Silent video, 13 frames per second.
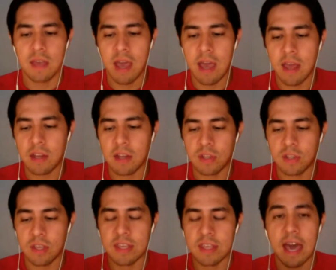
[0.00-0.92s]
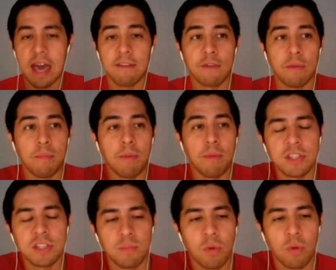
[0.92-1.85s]
And the guy from
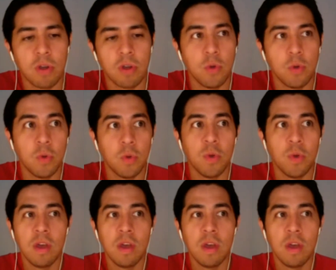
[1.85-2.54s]
Baltimore who